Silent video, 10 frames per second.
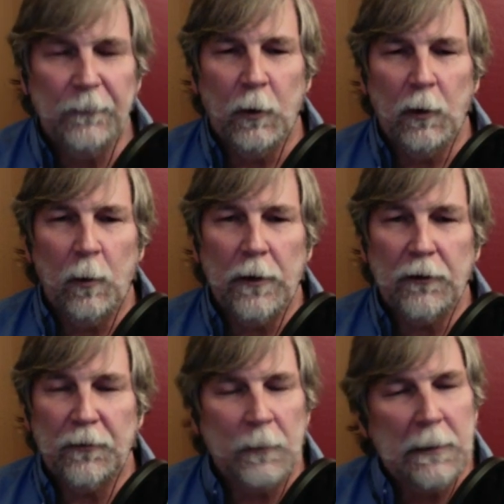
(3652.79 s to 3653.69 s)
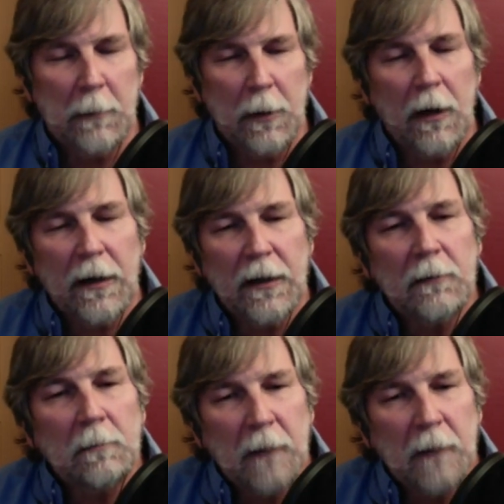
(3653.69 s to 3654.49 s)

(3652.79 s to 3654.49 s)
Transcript: for which free market